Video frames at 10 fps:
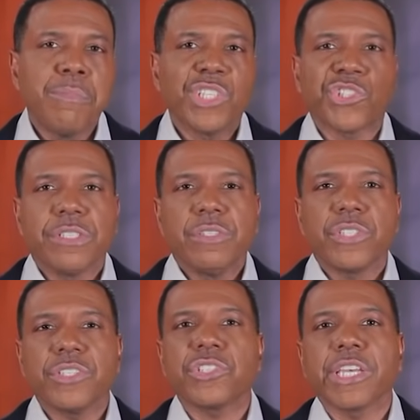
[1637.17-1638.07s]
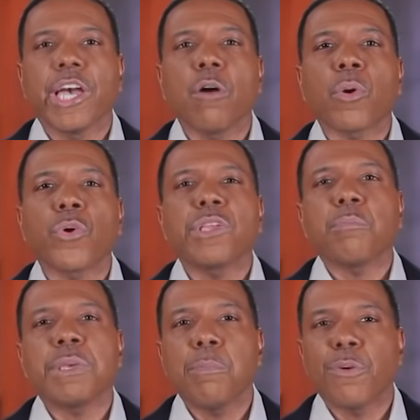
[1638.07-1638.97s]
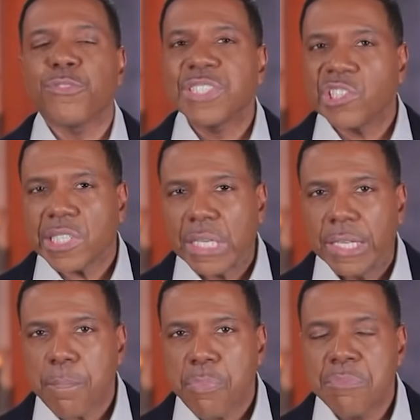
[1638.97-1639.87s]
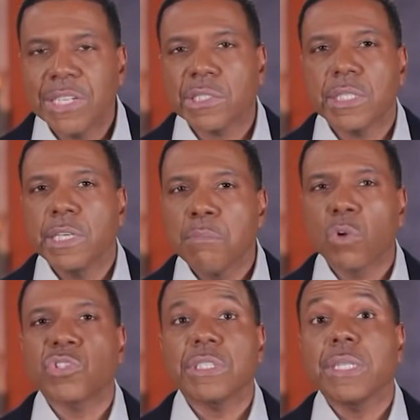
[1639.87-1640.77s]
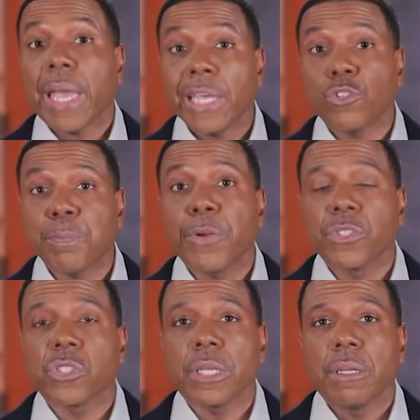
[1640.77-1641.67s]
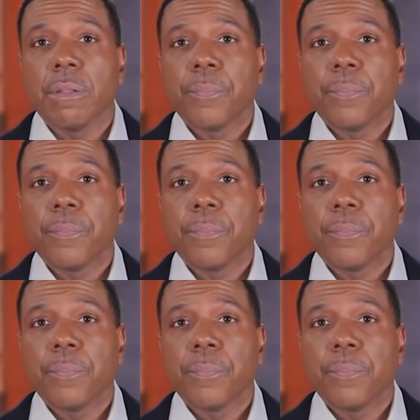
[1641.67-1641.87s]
Missions is to help hurting people physically, mentally, emotionally, and spiritually.